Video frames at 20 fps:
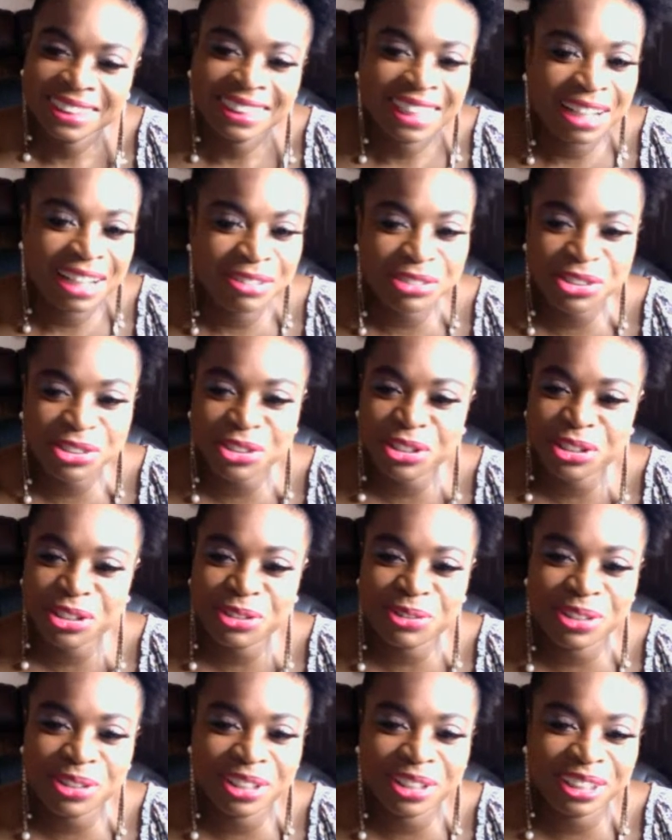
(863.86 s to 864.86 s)
Straight
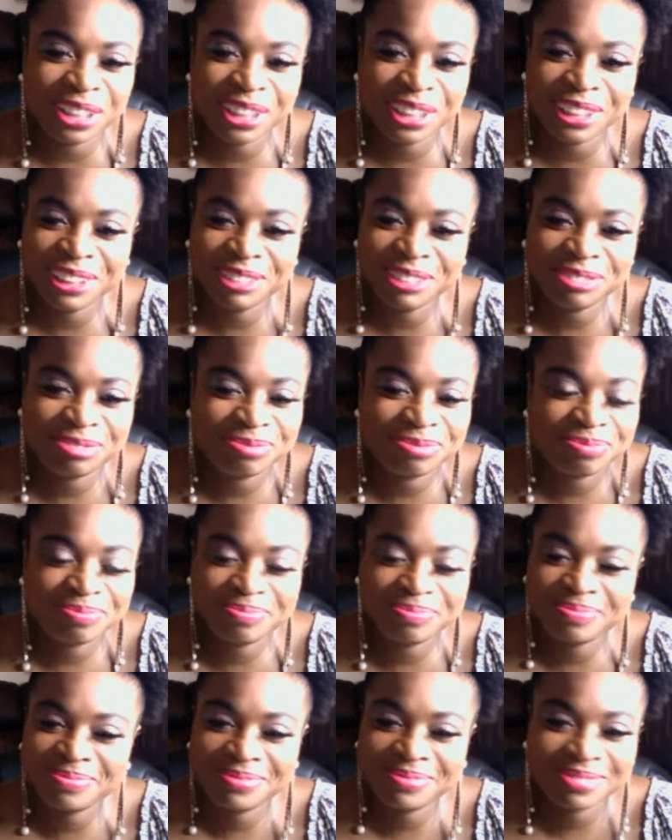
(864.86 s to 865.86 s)
95.
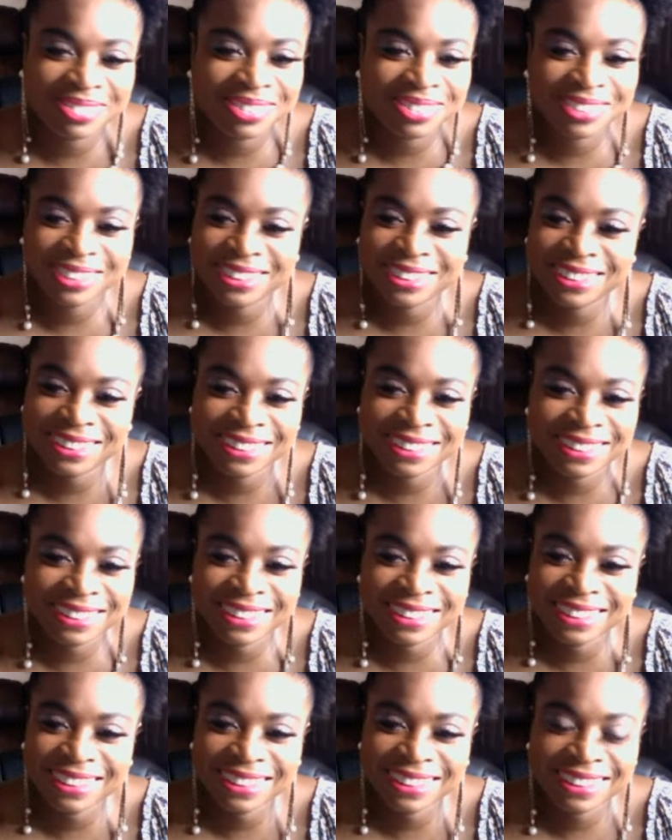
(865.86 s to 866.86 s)
Get
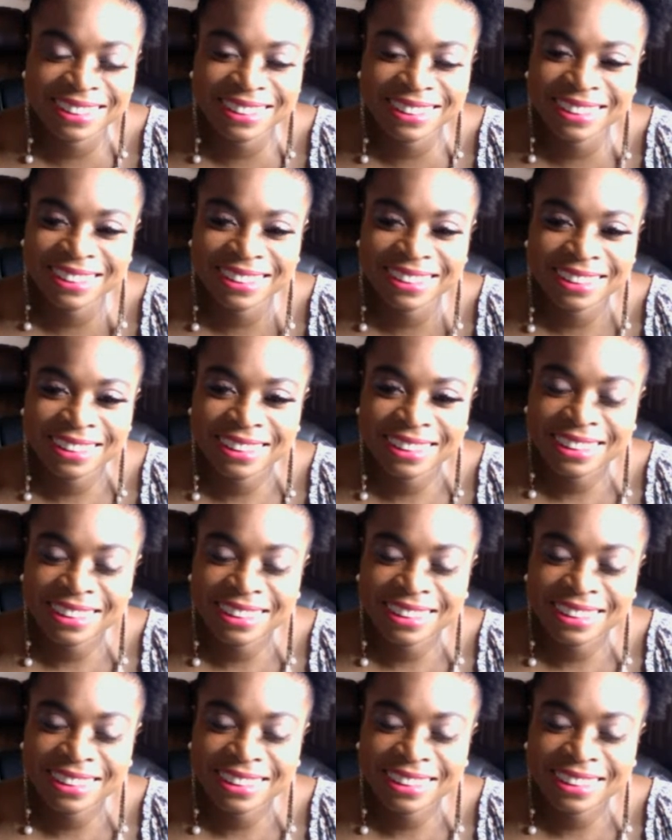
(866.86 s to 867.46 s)
pulled over